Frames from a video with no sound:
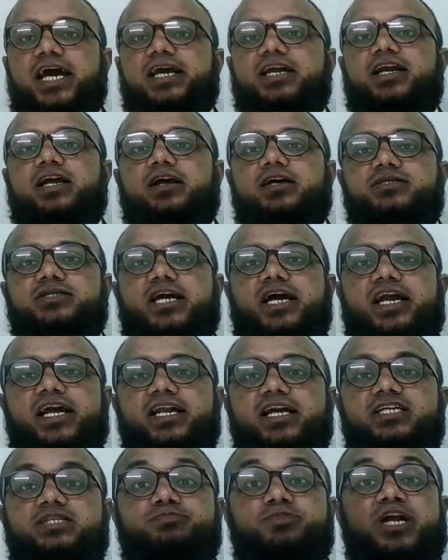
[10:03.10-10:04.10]

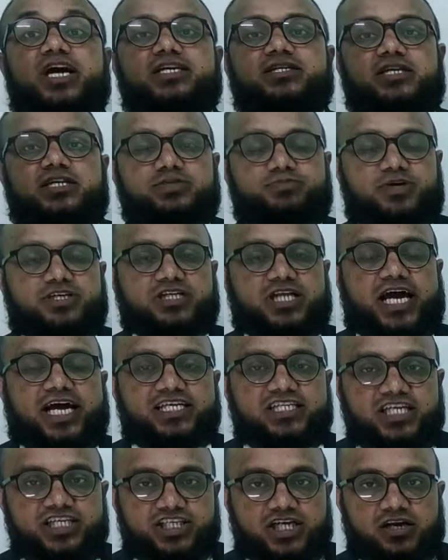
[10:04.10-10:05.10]
certain
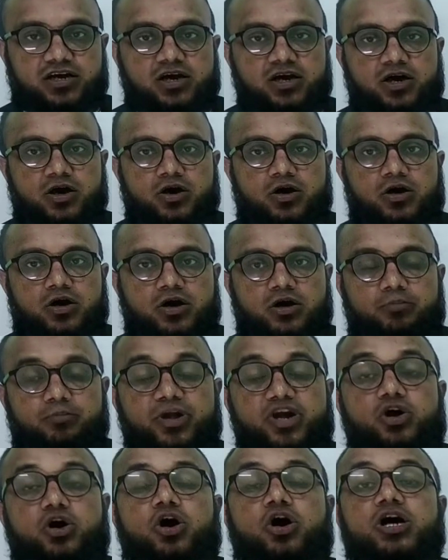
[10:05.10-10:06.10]
specialization.
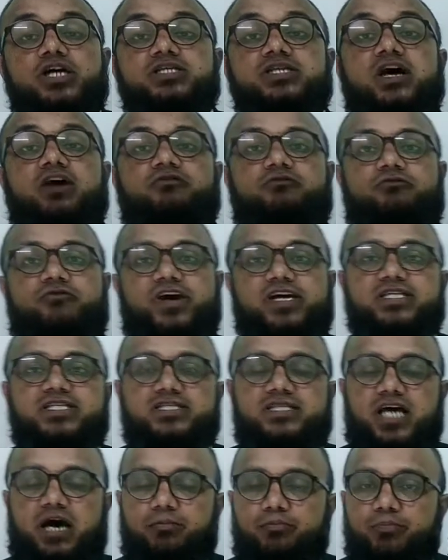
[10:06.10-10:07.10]
Because when
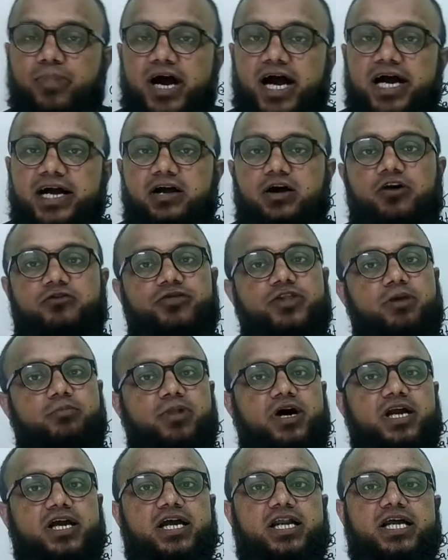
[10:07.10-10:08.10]
some part of the
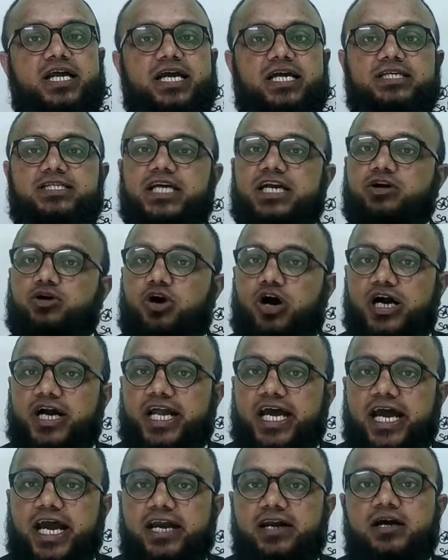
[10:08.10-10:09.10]
mercury is in
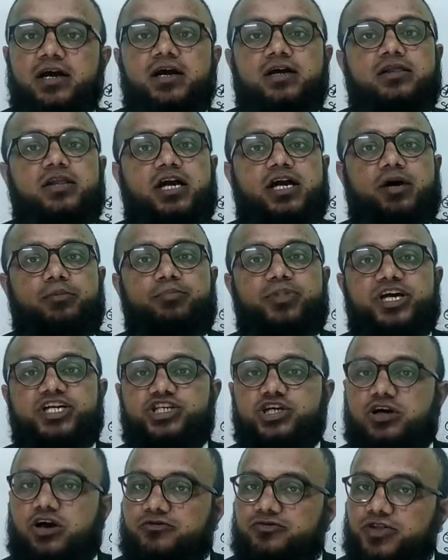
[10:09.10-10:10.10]
contact, the
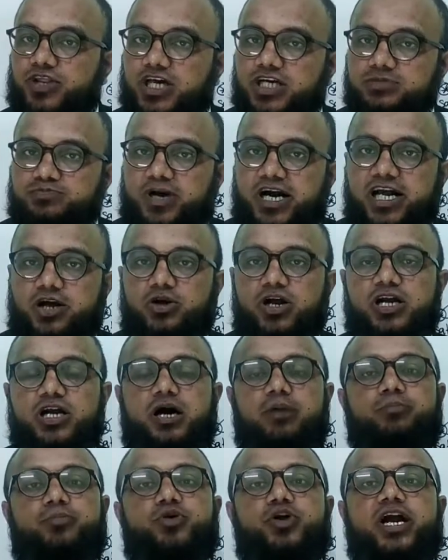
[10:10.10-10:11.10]
temperature of this particular
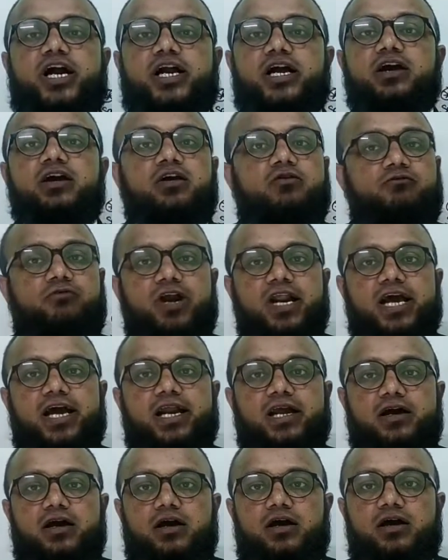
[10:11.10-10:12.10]
component will
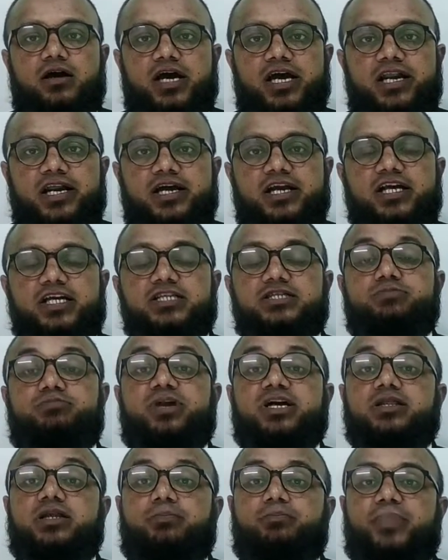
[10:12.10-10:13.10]
increase,
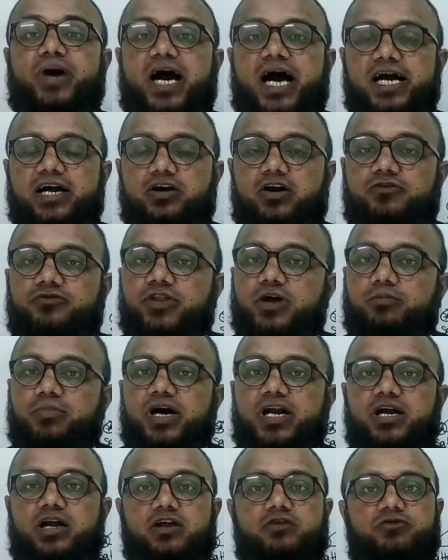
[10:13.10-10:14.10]
but the part of the
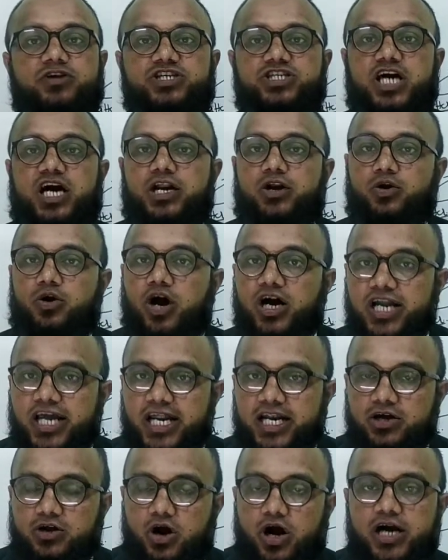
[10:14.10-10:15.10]
mercury which are not
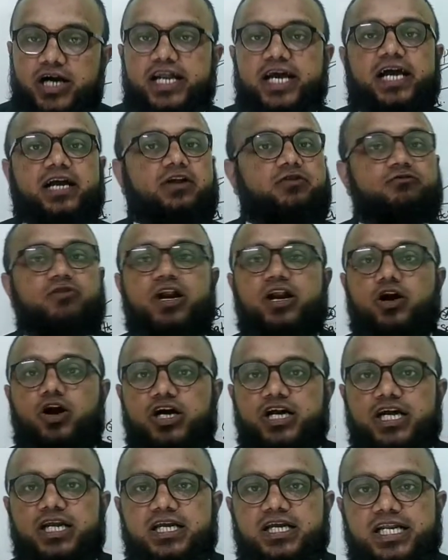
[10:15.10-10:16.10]
in contact will
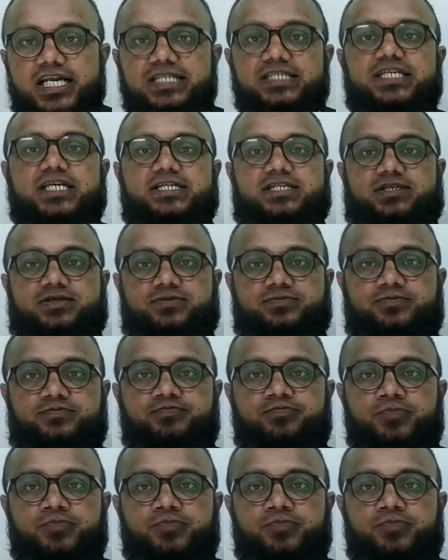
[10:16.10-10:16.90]
not increases.